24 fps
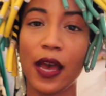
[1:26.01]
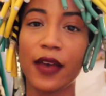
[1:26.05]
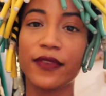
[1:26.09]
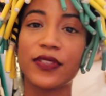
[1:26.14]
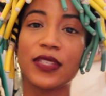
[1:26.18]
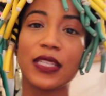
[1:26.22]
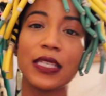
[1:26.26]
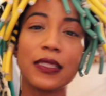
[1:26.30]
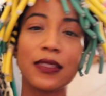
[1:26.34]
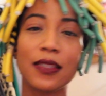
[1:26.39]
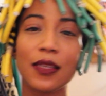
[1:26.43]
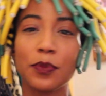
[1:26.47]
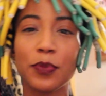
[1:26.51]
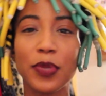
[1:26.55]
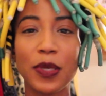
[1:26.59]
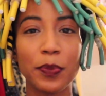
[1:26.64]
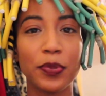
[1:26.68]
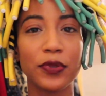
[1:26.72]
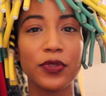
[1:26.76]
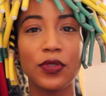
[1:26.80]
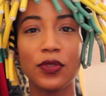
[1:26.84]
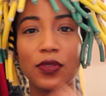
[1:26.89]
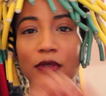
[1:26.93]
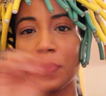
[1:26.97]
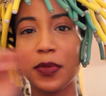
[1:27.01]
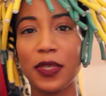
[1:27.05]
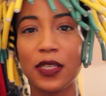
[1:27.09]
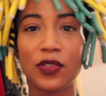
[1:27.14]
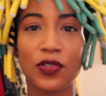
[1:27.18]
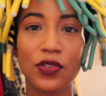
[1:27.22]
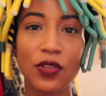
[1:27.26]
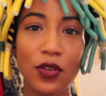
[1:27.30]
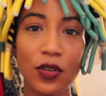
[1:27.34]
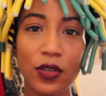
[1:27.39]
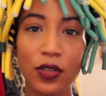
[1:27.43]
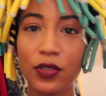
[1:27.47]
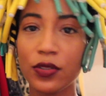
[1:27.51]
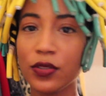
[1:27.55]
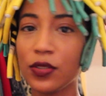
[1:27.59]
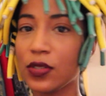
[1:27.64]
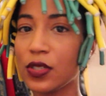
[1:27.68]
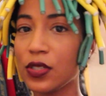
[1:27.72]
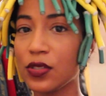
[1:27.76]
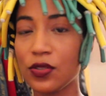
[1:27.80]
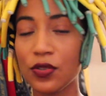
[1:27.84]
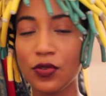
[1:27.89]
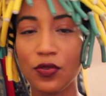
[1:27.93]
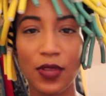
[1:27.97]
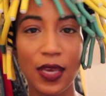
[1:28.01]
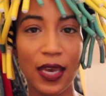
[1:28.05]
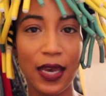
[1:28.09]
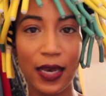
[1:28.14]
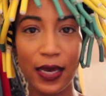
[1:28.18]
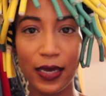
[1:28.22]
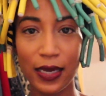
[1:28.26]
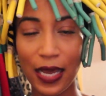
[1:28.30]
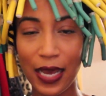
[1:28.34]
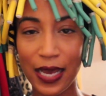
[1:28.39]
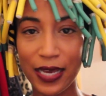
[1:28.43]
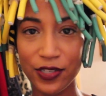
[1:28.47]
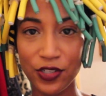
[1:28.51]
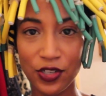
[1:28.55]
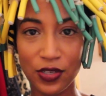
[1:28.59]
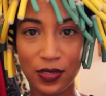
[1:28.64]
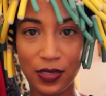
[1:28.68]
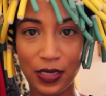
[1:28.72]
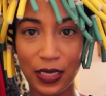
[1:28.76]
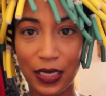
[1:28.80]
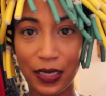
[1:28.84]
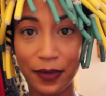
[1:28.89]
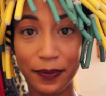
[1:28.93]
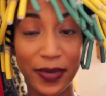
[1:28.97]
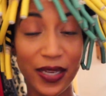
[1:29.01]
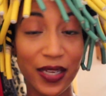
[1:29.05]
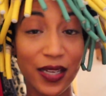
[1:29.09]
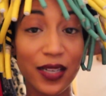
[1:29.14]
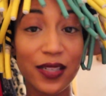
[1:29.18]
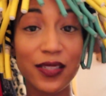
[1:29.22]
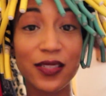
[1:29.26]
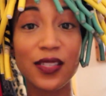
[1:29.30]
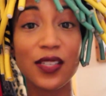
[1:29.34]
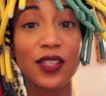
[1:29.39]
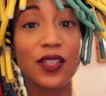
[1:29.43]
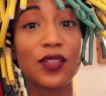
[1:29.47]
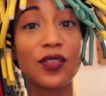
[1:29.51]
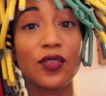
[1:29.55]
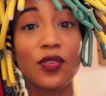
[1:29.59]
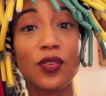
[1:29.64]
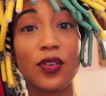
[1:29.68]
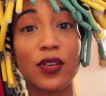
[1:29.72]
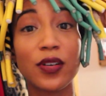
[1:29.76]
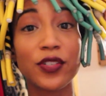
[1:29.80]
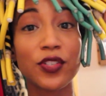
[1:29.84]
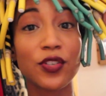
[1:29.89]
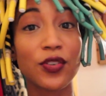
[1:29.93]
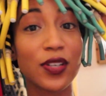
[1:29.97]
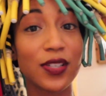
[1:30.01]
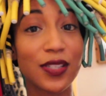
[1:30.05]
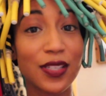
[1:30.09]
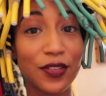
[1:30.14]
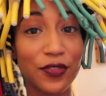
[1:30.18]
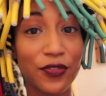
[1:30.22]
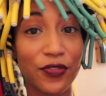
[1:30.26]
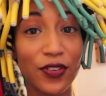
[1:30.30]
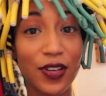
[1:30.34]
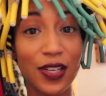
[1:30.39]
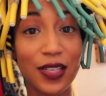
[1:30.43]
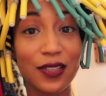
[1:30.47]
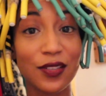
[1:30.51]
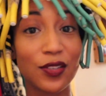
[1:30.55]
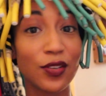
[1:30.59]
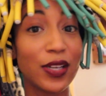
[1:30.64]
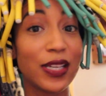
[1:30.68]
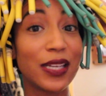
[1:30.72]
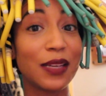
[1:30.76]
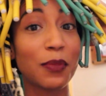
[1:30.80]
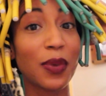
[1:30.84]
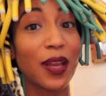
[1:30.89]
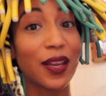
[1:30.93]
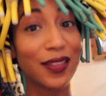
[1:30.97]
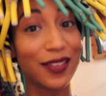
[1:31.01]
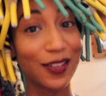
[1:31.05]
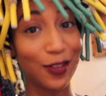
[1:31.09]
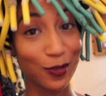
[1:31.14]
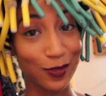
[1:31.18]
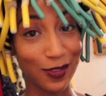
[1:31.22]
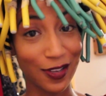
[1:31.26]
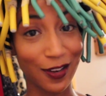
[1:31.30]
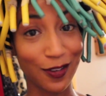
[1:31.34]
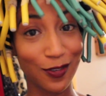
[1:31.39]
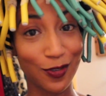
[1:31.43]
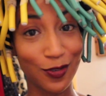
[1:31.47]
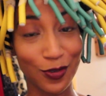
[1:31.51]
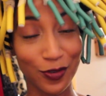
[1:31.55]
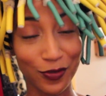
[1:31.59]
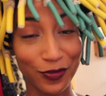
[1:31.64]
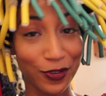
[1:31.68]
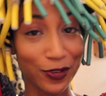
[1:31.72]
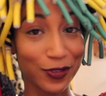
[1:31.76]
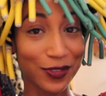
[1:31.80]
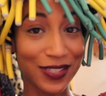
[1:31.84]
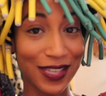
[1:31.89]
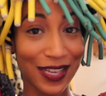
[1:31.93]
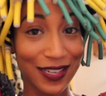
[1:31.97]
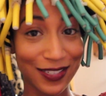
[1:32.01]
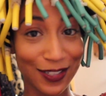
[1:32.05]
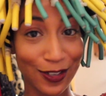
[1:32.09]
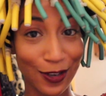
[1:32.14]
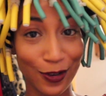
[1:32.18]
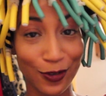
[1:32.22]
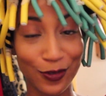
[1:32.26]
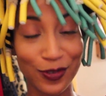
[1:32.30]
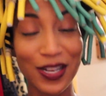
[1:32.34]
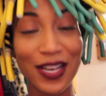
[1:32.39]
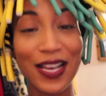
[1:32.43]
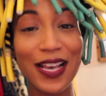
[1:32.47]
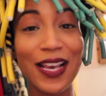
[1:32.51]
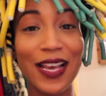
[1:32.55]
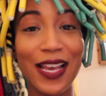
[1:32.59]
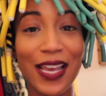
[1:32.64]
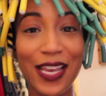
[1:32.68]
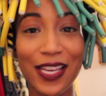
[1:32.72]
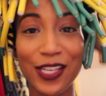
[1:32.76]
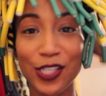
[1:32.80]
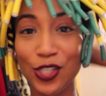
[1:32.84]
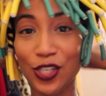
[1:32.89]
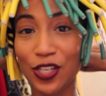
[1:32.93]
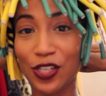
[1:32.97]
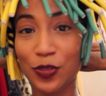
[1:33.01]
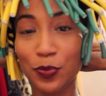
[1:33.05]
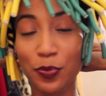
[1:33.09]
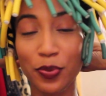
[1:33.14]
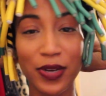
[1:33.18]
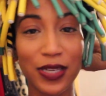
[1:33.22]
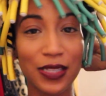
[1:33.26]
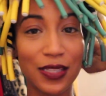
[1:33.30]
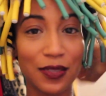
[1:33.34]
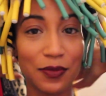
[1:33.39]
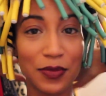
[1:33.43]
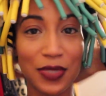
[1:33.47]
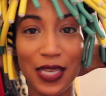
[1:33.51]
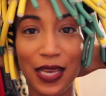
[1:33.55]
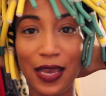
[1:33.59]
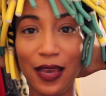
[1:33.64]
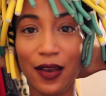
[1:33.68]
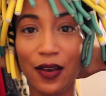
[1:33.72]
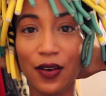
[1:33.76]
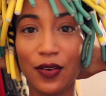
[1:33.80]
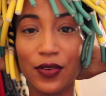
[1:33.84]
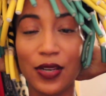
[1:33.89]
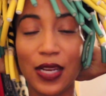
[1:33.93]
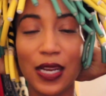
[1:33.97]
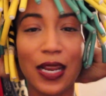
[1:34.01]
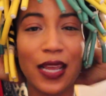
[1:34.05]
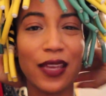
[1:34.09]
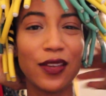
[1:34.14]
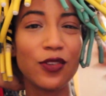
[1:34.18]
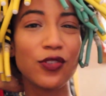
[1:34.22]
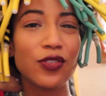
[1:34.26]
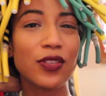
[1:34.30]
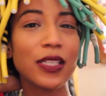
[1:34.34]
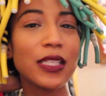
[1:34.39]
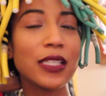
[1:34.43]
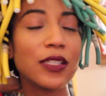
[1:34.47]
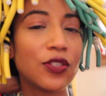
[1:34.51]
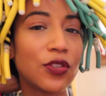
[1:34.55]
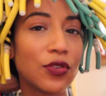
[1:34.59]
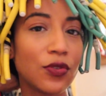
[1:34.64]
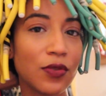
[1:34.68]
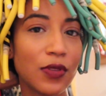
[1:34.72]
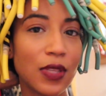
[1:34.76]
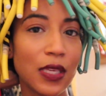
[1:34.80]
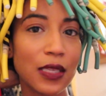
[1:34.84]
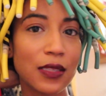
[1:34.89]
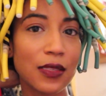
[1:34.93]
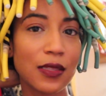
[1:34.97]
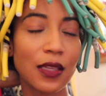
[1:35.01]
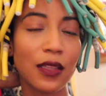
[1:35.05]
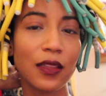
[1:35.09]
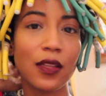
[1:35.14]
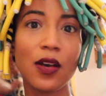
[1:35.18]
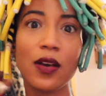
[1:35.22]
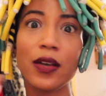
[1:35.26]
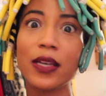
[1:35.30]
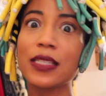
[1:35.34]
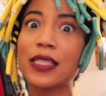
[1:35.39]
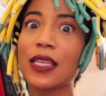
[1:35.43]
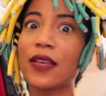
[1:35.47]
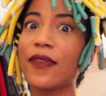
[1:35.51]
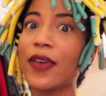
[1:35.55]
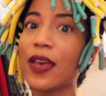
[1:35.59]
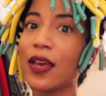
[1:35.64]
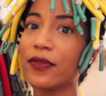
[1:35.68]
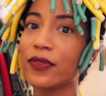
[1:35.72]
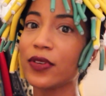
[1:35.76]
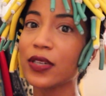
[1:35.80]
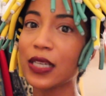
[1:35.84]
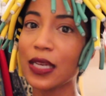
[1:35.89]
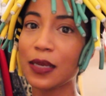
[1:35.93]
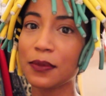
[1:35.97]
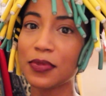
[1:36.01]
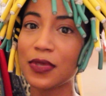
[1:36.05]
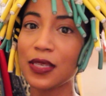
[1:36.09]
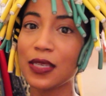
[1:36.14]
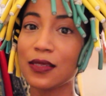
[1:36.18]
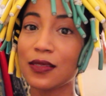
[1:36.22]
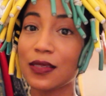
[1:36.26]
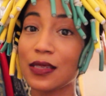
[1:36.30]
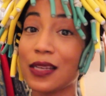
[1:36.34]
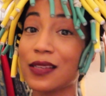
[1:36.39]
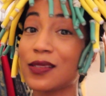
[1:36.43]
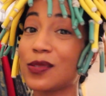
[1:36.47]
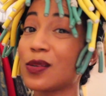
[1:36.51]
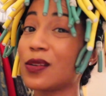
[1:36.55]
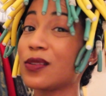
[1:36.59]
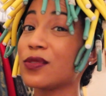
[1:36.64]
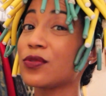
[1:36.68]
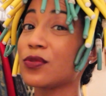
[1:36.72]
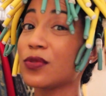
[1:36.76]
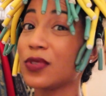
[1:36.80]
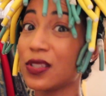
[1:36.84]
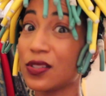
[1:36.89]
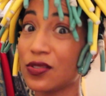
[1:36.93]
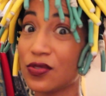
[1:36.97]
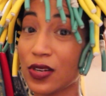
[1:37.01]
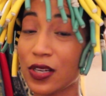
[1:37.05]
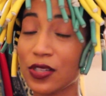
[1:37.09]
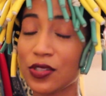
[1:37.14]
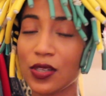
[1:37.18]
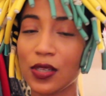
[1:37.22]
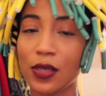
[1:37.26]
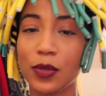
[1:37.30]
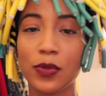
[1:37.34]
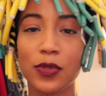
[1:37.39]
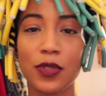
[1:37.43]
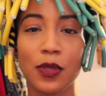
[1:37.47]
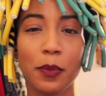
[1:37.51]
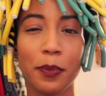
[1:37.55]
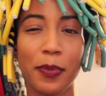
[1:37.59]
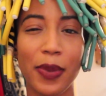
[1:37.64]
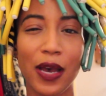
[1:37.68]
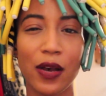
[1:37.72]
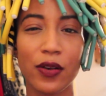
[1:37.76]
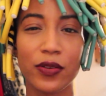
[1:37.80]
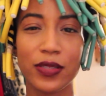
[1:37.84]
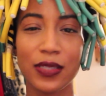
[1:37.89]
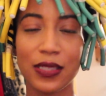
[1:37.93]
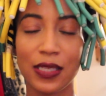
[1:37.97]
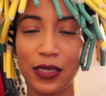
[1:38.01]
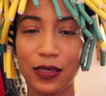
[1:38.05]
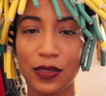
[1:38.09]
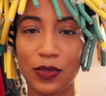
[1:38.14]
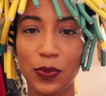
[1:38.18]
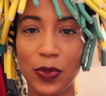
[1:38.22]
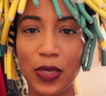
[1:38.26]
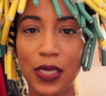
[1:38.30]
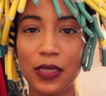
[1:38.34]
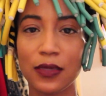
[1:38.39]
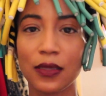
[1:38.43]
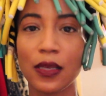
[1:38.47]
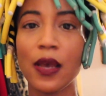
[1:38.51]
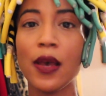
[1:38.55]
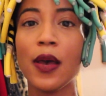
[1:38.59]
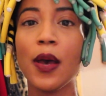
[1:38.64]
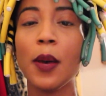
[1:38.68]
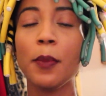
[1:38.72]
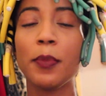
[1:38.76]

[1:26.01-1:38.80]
I've seen some people do them in a circle, you can do that. I just get my cousin or trusty friend or anybody that knows how to cornrow, because I don't, and just braid them down. And I usually do this, the longest I've ever kept these, and that's when I was really stretching, it was about 6 weeks.